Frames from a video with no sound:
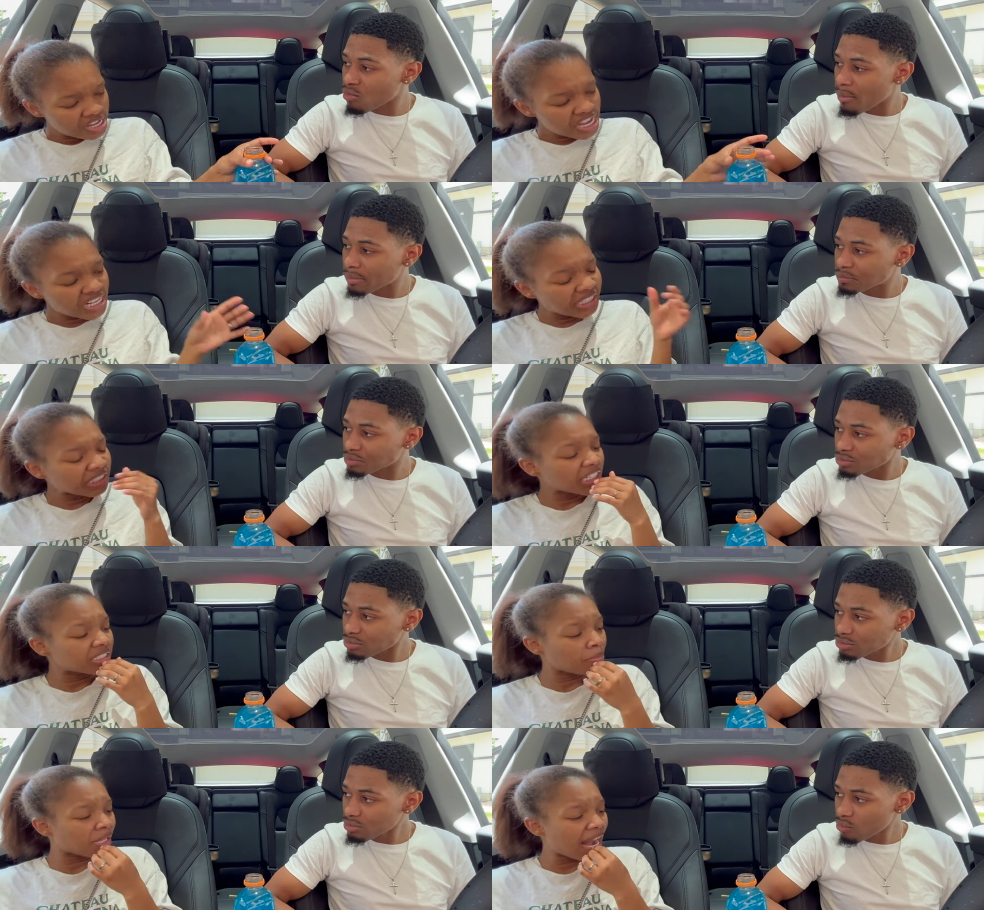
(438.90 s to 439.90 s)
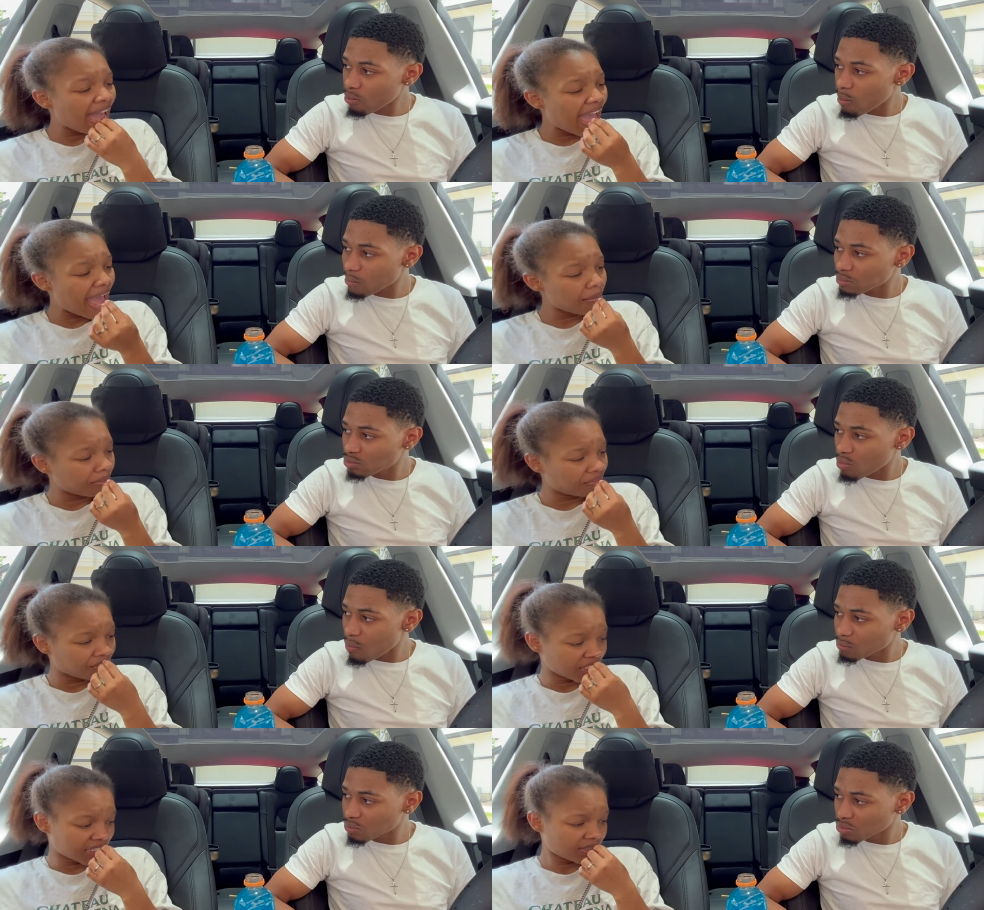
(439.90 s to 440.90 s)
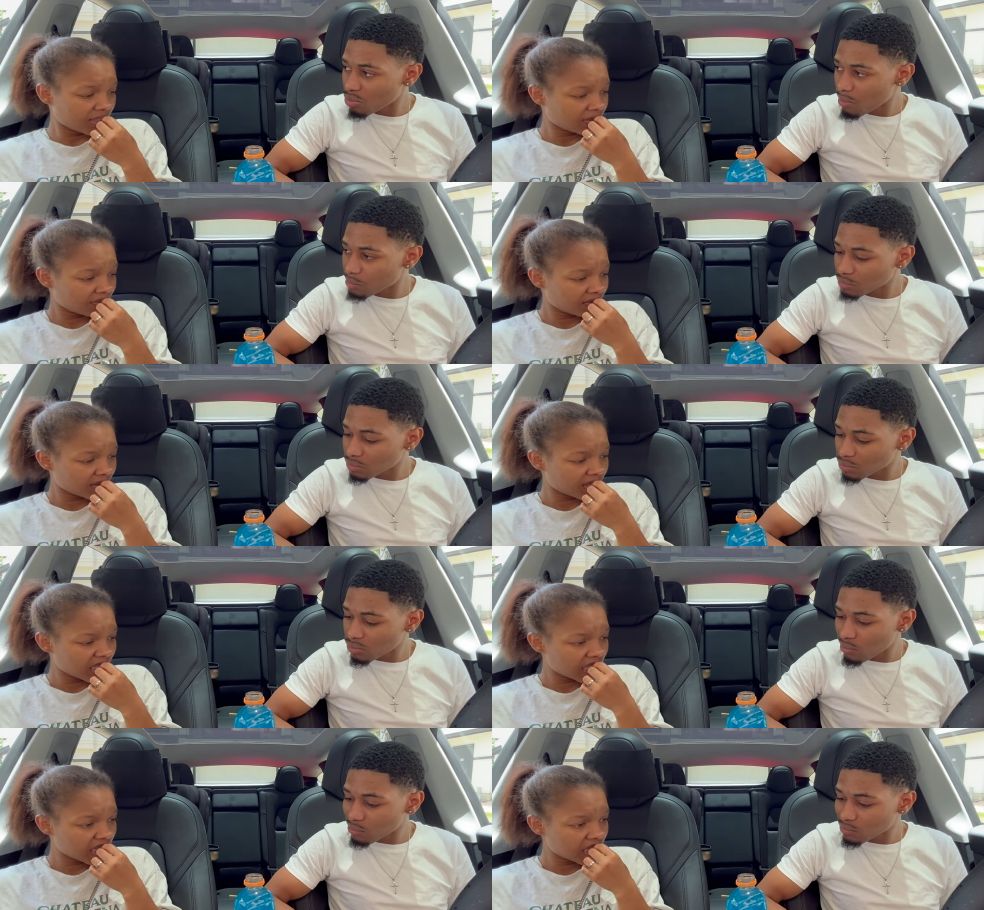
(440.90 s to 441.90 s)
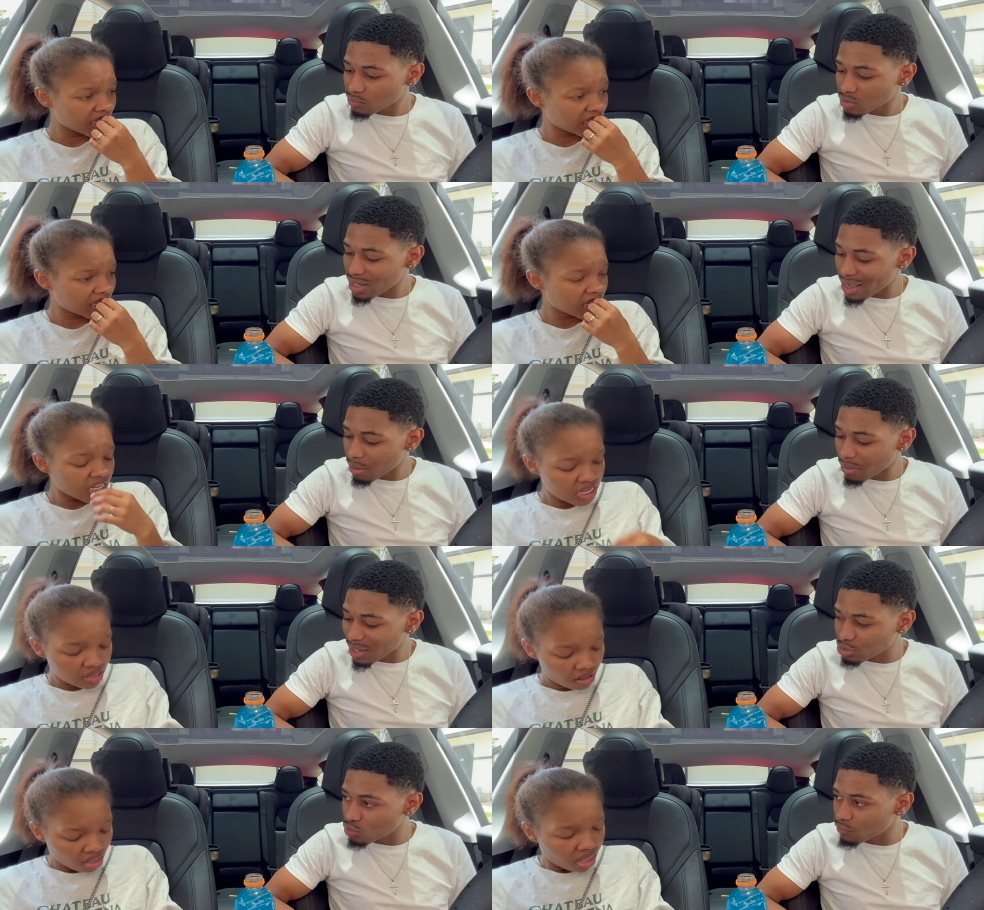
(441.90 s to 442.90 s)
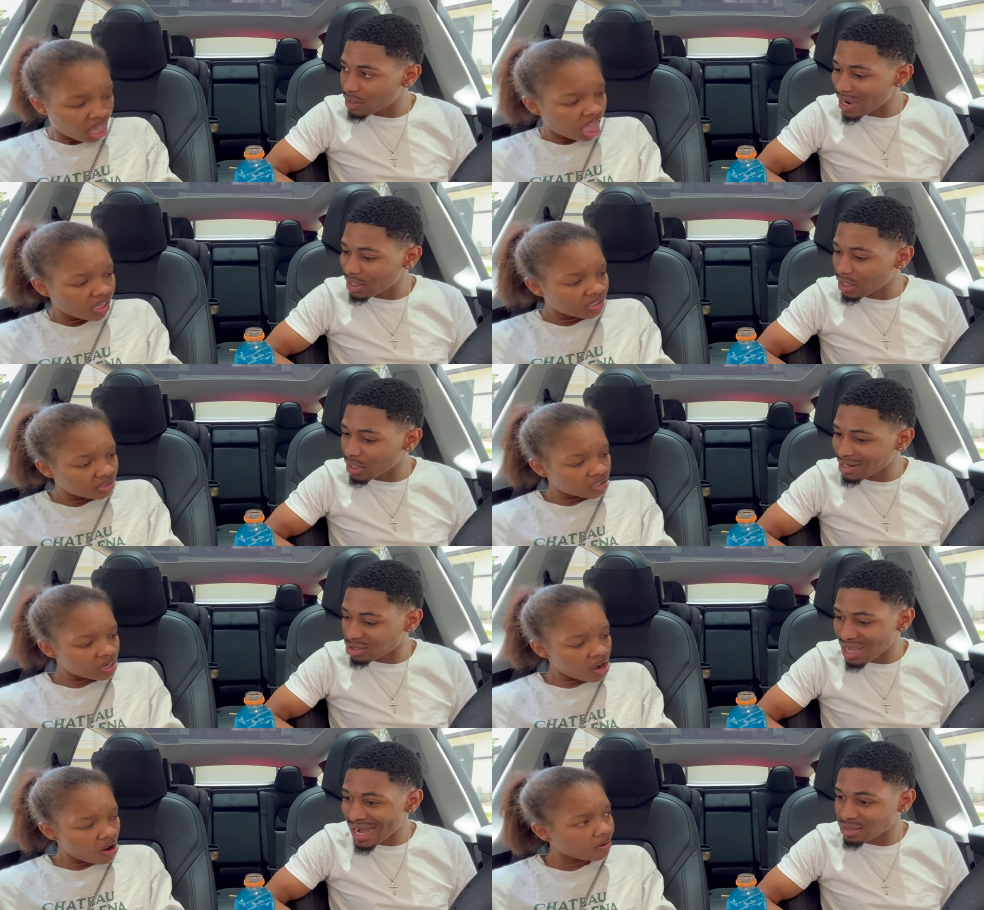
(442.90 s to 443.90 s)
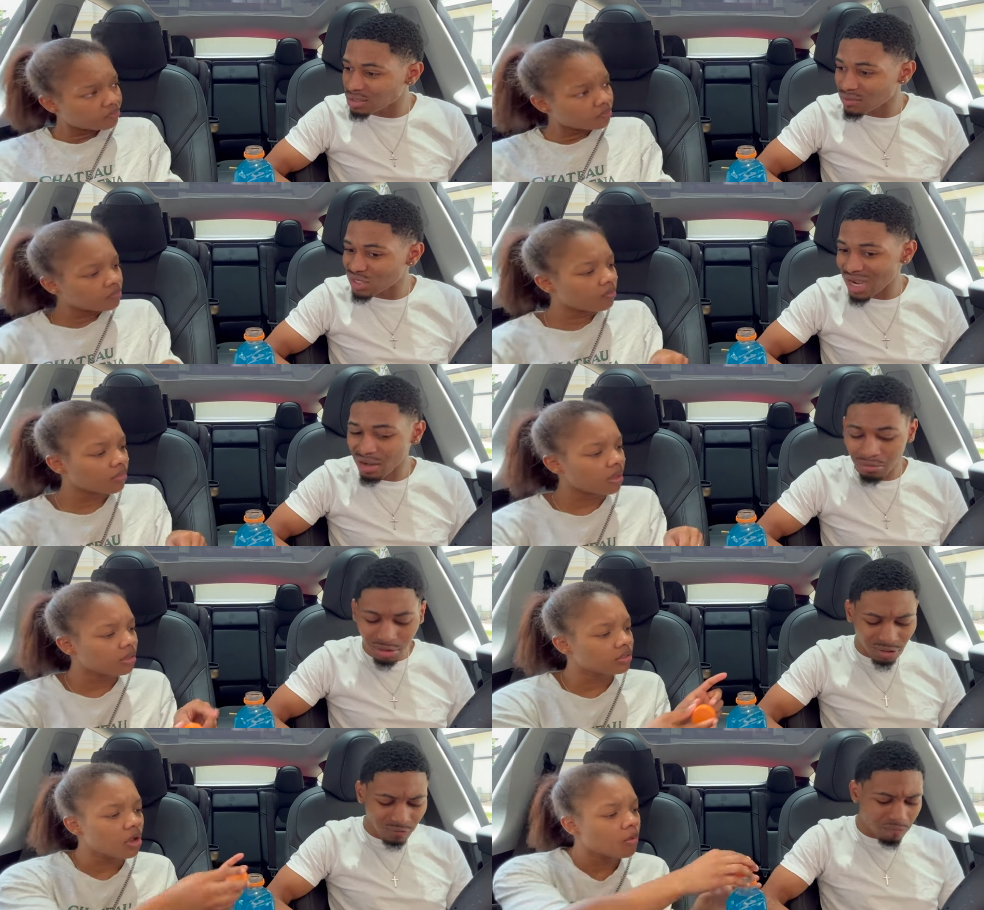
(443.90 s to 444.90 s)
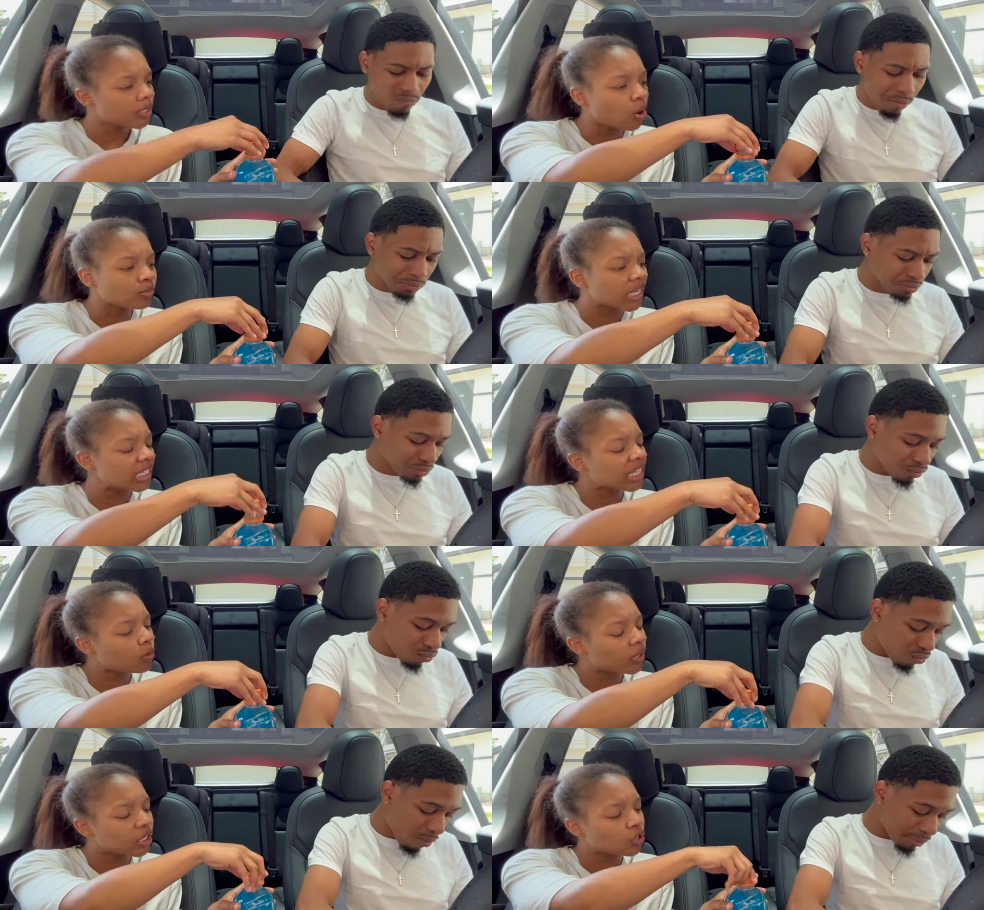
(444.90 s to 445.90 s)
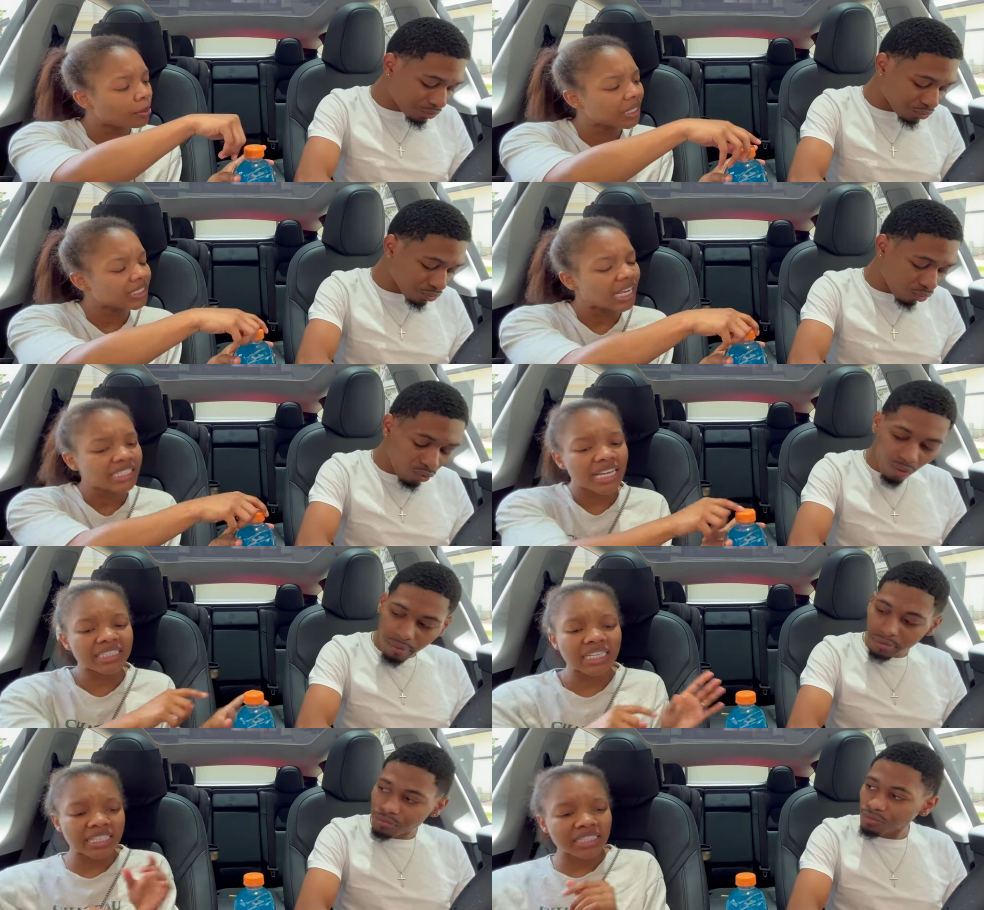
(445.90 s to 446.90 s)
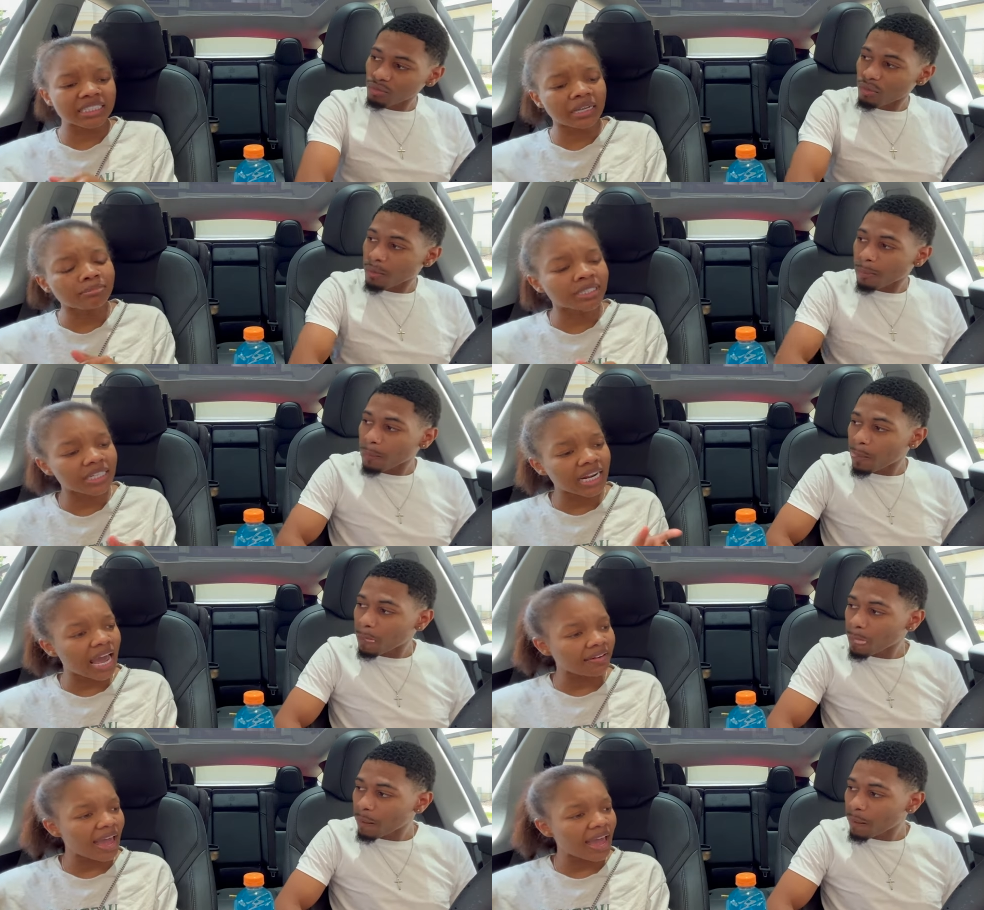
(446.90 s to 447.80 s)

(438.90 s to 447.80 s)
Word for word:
Speaker 1: It tastes like something I had before though.
Speaker 2: Yeah, because you've gotten it like thousands of times.
Speaker 1: No, it don't taste like what it normally tastes like. It tastes like something that I've